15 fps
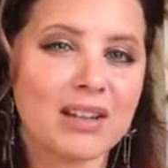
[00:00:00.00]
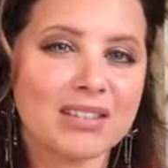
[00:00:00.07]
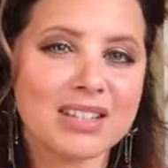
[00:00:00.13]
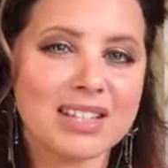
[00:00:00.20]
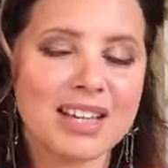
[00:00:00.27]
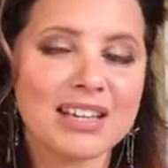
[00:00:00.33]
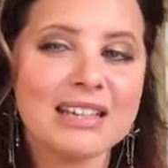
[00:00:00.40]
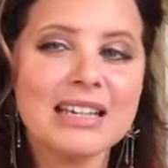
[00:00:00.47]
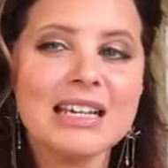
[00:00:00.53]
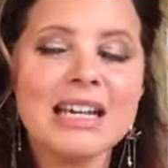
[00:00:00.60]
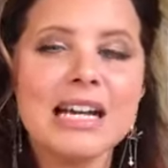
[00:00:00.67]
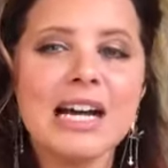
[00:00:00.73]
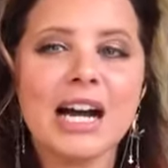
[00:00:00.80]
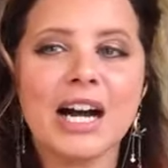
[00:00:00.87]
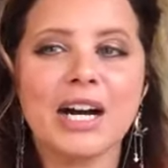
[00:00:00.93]
to announce it.
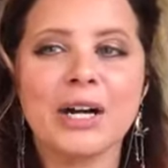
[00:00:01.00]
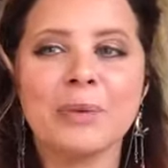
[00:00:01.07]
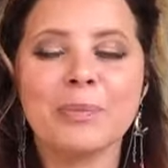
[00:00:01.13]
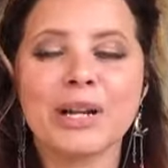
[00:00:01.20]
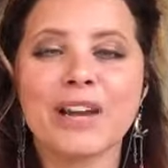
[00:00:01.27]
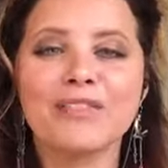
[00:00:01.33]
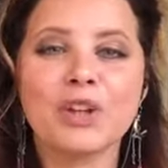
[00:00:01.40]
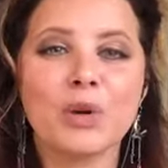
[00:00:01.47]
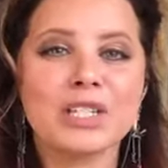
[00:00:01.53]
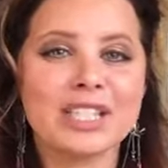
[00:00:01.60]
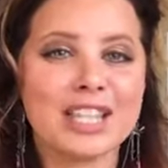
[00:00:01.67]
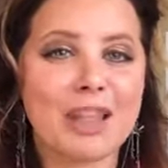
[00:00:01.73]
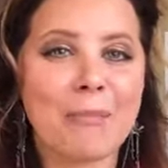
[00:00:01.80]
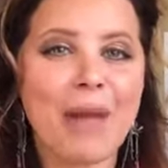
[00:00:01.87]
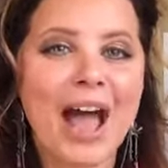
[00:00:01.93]
But I've
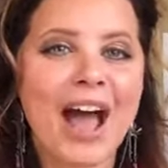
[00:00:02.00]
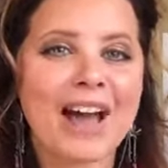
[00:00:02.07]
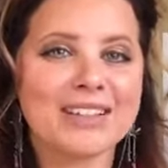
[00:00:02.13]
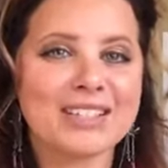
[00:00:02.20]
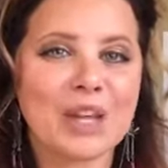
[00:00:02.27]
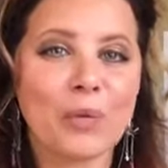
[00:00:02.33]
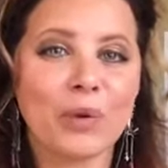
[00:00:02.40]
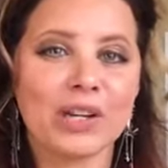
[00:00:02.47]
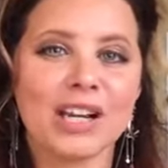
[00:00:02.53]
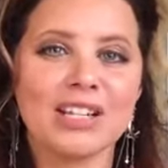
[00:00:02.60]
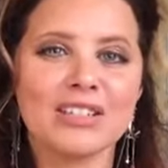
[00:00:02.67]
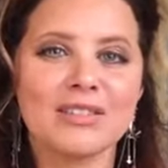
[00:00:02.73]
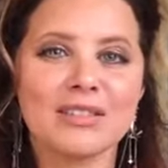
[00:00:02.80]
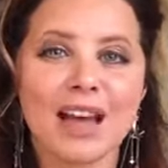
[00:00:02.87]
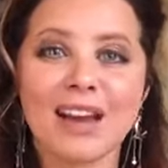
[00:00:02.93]
noticed in the past that
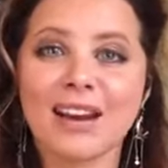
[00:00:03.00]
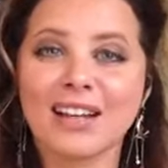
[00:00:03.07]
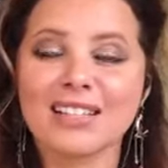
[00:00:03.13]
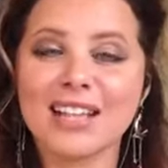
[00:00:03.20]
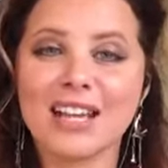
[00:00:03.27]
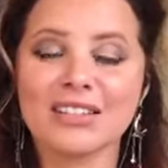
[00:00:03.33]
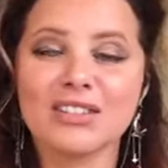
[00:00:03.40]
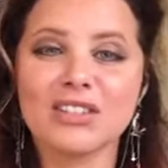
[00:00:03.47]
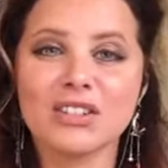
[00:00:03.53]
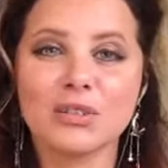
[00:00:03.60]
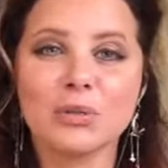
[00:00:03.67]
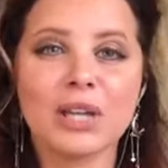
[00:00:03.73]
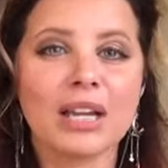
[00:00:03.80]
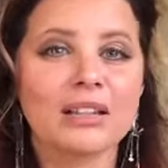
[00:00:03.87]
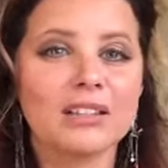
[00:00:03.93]
when I do that, I
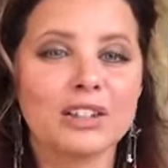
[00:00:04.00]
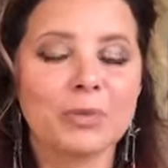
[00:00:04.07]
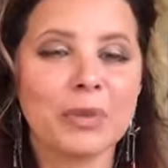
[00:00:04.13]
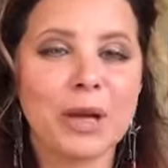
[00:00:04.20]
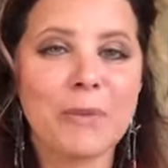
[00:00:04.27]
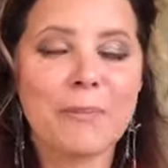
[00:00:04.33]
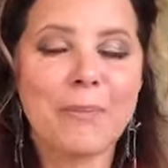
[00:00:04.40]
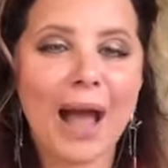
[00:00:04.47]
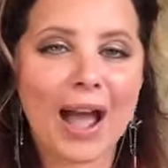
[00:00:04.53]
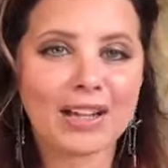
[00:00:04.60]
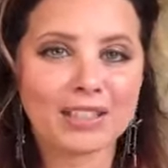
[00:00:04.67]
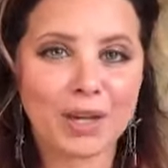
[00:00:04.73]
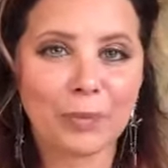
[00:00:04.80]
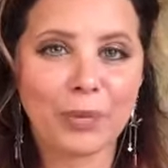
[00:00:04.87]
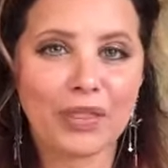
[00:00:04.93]
tend to get a little bit
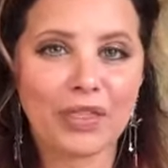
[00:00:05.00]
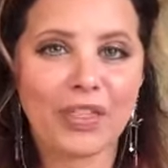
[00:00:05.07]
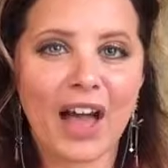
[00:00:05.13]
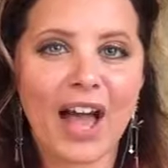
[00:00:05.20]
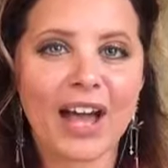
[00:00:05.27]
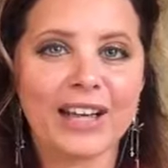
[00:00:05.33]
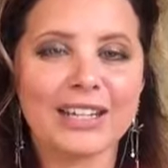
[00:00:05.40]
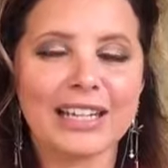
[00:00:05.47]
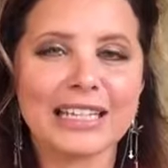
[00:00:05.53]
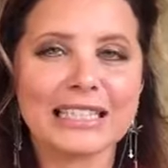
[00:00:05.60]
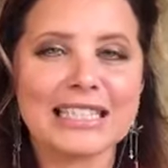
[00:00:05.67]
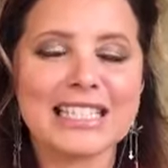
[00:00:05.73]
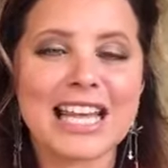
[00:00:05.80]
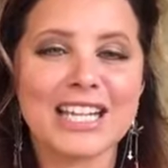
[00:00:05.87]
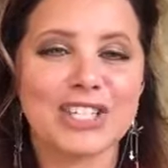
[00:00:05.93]
backed up with that
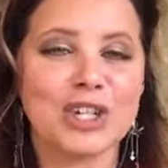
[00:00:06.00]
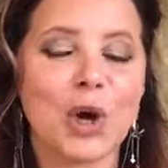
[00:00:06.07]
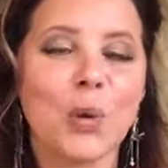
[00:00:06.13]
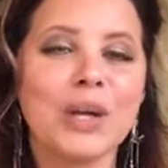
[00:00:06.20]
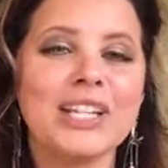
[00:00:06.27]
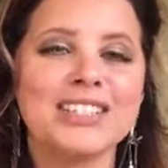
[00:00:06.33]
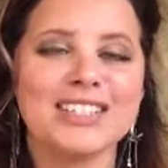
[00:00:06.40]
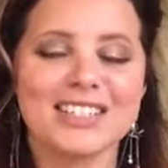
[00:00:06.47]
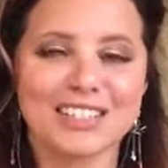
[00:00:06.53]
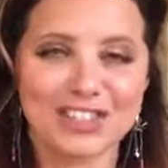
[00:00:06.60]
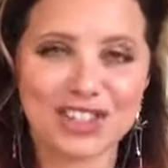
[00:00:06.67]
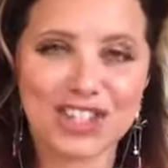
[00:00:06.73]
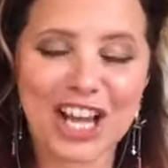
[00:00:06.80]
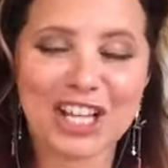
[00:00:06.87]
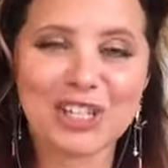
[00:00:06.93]
and tend to go
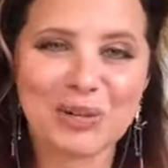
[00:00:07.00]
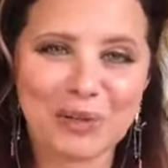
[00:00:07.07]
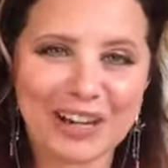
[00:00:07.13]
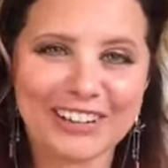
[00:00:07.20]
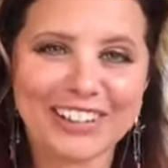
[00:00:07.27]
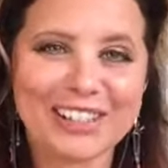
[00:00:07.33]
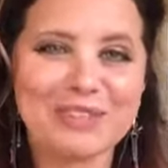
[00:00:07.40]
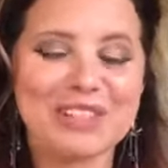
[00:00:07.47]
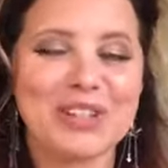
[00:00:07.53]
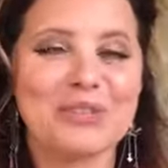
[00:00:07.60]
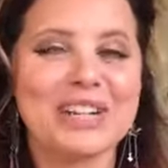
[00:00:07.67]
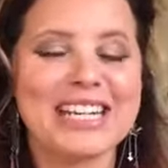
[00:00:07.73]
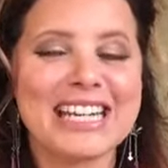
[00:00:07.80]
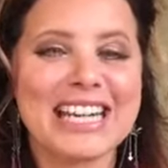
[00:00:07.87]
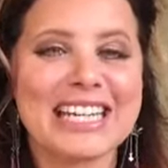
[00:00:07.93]
into the January
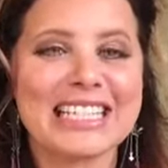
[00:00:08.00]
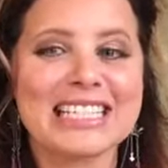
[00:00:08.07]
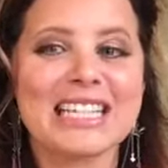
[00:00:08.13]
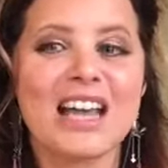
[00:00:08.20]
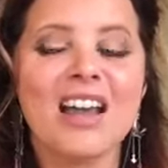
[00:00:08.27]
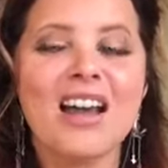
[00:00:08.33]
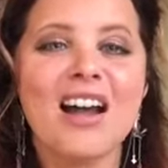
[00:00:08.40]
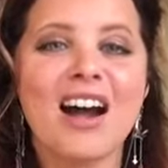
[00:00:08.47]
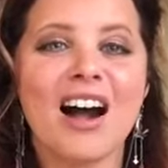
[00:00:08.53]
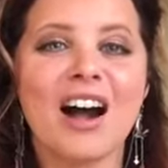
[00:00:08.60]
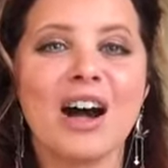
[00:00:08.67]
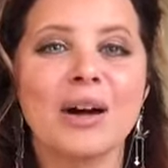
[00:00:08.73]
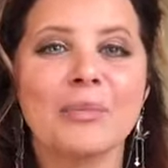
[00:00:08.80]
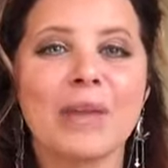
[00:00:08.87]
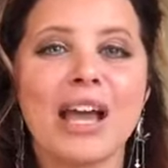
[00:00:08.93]
with the readings.
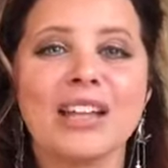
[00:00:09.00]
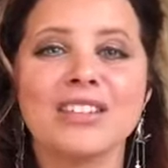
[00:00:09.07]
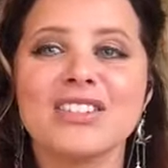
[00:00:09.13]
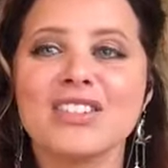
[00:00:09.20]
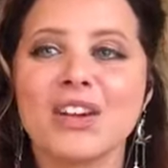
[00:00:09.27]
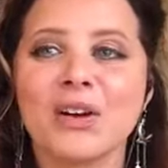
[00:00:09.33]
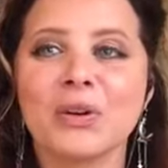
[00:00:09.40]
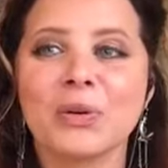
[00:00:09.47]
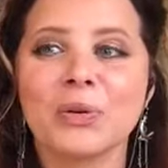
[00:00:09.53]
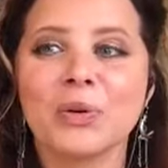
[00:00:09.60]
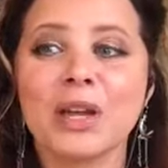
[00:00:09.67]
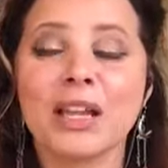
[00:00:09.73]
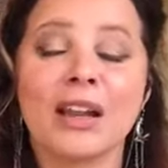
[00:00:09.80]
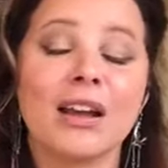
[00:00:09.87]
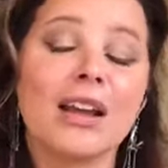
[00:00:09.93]
And
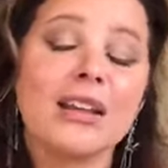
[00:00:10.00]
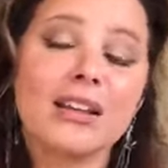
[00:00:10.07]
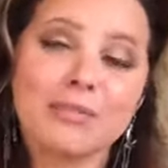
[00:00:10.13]
so